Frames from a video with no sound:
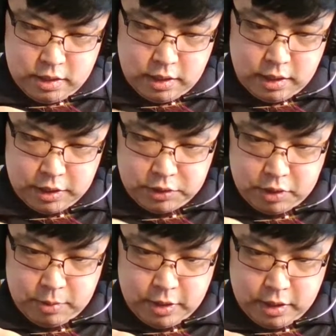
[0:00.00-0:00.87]
in the
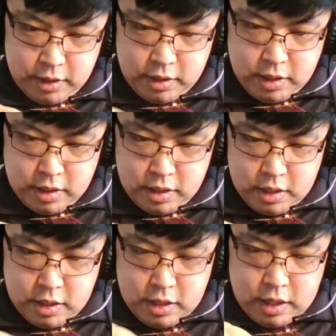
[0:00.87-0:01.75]
assortment,
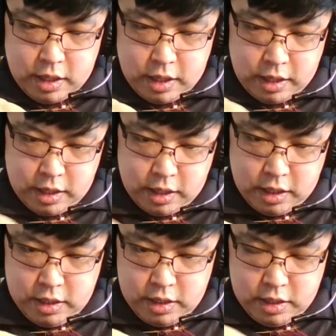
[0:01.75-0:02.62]
and
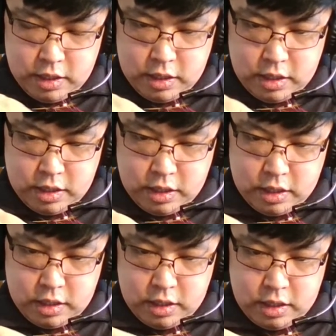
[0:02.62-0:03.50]

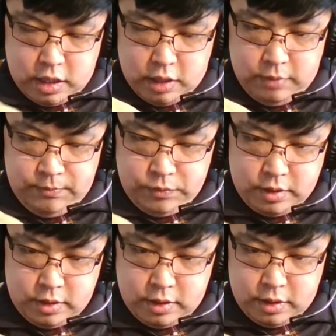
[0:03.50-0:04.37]
you know,
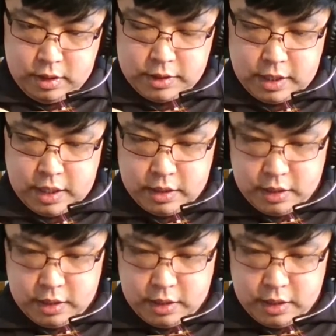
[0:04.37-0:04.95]
it's not